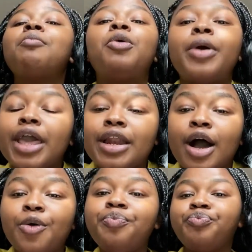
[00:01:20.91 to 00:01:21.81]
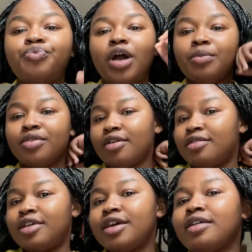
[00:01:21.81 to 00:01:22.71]
But we're here now. I'm in
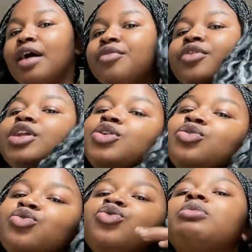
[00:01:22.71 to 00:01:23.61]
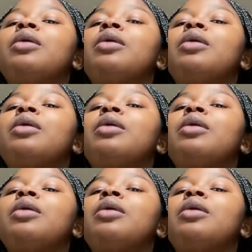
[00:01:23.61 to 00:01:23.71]
Sussex. I have a really huge room.